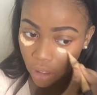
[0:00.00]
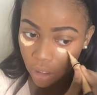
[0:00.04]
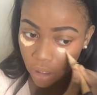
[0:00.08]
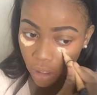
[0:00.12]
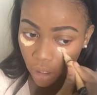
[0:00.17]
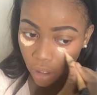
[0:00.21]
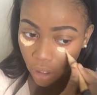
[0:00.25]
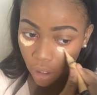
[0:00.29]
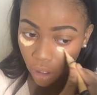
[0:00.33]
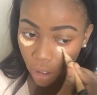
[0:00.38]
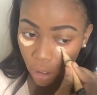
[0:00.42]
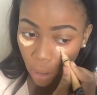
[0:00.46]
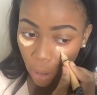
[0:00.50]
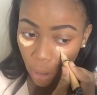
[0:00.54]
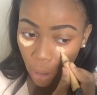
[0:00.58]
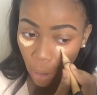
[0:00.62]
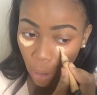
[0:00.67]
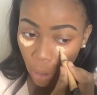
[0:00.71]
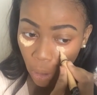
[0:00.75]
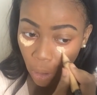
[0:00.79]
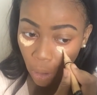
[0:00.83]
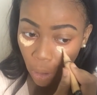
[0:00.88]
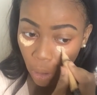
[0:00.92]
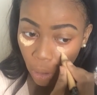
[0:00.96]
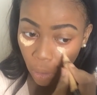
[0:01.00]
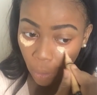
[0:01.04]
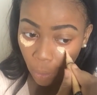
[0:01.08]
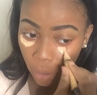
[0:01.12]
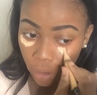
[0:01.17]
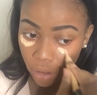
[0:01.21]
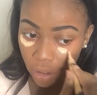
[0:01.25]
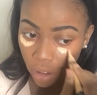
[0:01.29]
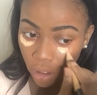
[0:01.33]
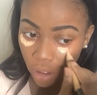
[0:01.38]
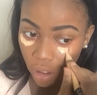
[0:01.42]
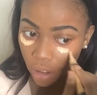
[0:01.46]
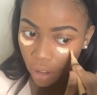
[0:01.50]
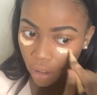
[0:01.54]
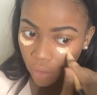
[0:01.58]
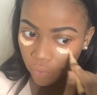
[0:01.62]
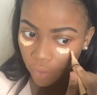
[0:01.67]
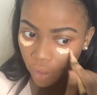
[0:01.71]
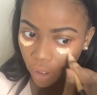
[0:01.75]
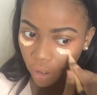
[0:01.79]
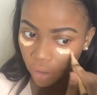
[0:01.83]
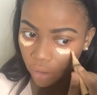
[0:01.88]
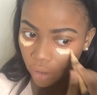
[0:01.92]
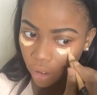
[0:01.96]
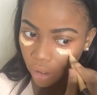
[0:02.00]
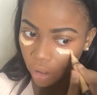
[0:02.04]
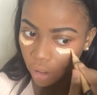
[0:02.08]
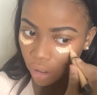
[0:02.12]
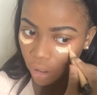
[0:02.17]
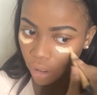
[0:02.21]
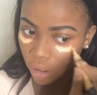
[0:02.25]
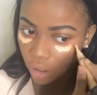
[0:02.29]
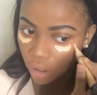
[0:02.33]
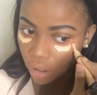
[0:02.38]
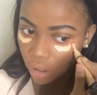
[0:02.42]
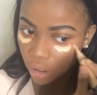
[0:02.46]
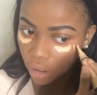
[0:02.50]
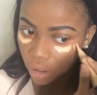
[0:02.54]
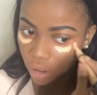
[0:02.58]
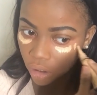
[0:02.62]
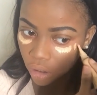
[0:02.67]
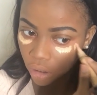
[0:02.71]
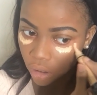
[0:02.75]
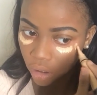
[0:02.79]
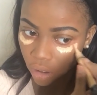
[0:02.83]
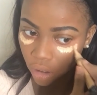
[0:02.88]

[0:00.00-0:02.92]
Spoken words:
concealer, which is very thick.